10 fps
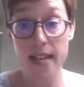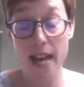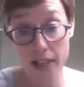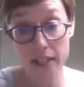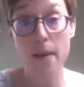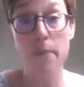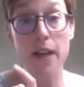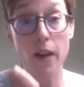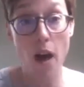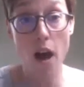and then sent
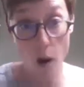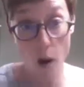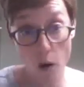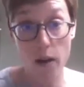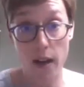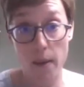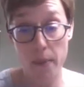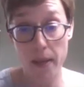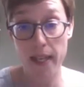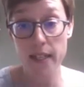me a longer
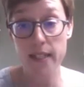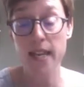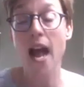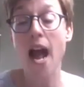piece.